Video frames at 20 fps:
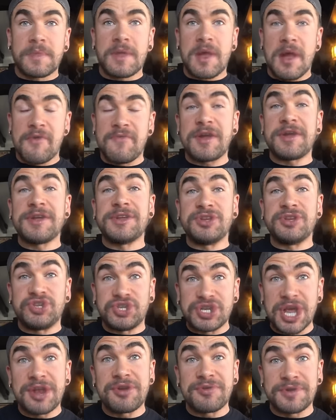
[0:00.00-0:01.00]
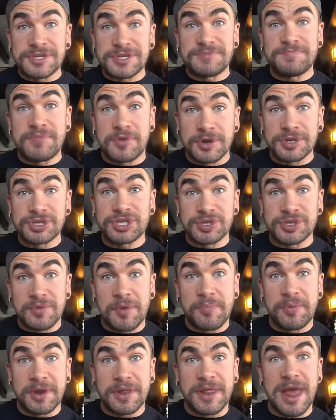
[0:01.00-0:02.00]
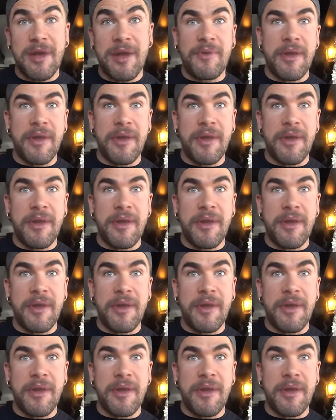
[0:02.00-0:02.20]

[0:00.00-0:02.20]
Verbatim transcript: A very generous portion, we'll put it that